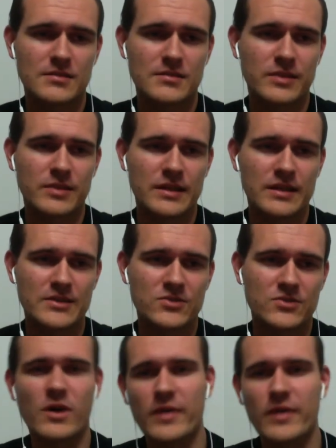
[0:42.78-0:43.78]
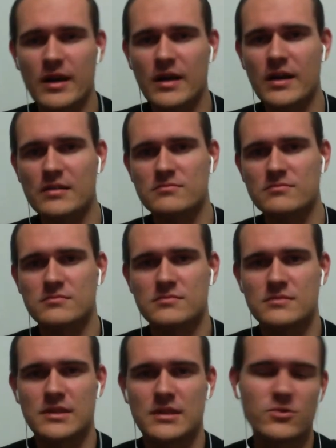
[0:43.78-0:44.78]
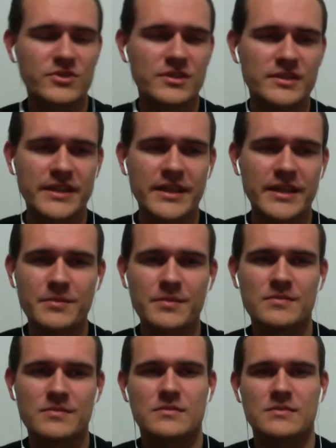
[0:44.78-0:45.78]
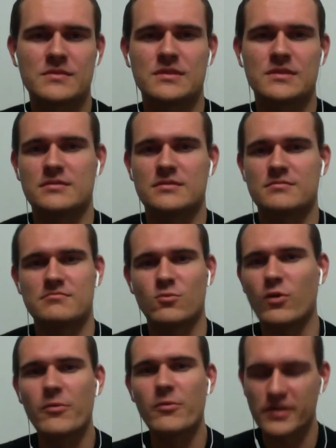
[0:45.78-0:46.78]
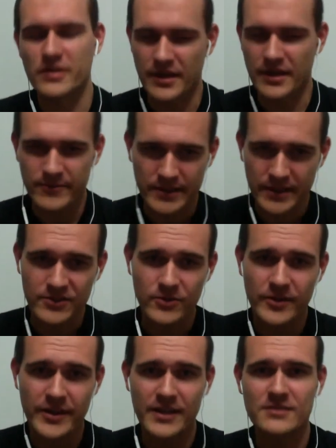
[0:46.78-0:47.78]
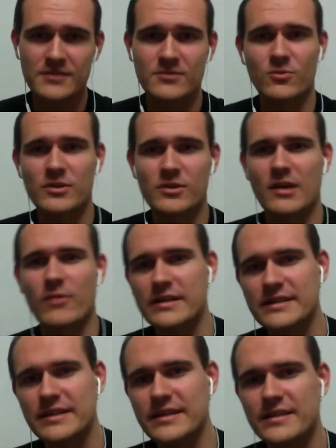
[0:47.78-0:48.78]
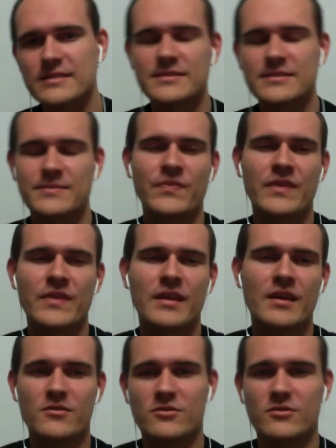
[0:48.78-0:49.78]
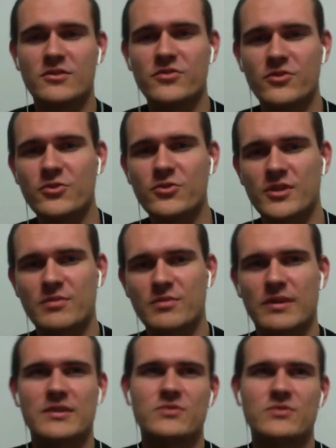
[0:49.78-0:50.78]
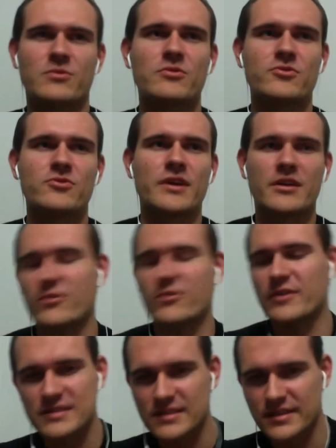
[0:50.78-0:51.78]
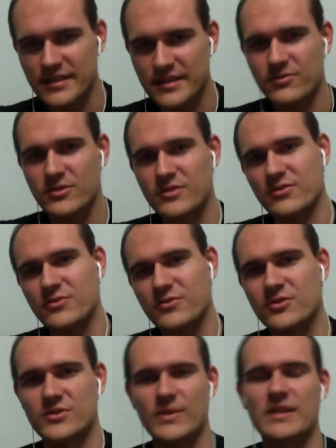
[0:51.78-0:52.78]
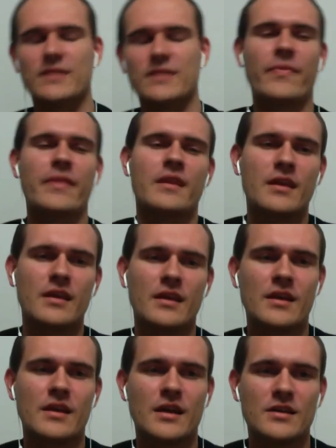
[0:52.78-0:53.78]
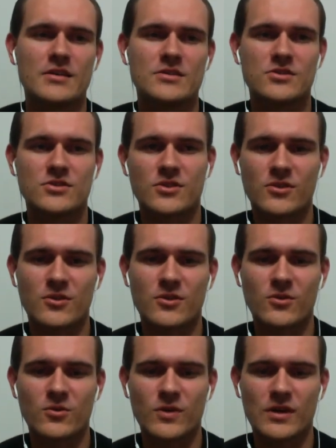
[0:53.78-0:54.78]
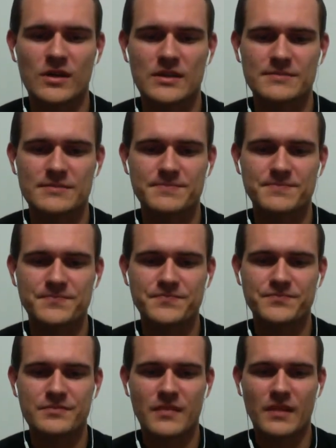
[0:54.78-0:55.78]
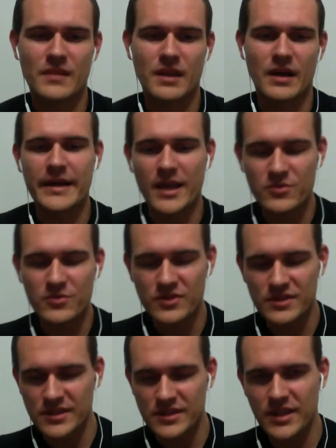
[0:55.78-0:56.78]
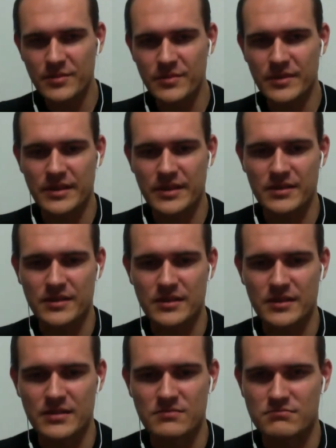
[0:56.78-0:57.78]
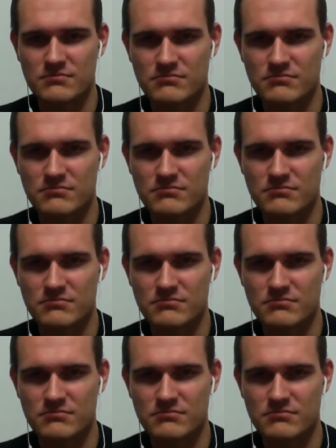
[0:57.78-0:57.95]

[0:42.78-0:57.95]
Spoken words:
plus where we are, who's the team, what we are currently doing, what are our ideas for the future, plus we want to get your insight for the future as well. So I came to the team in,